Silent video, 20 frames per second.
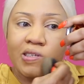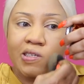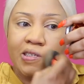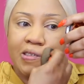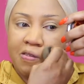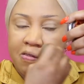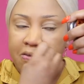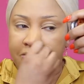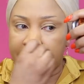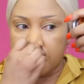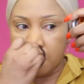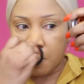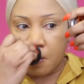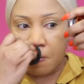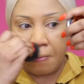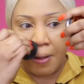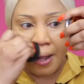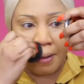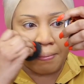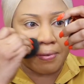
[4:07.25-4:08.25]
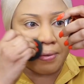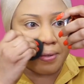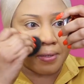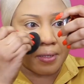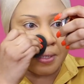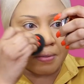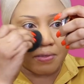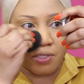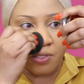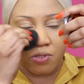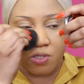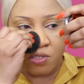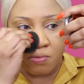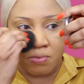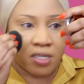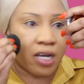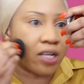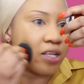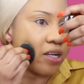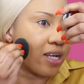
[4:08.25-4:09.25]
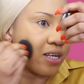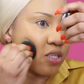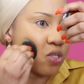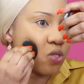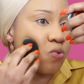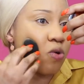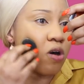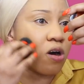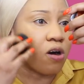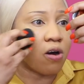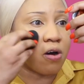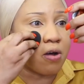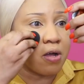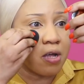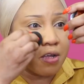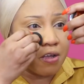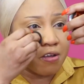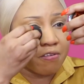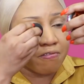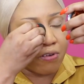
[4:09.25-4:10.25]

So follow MAB YouTube channel as well.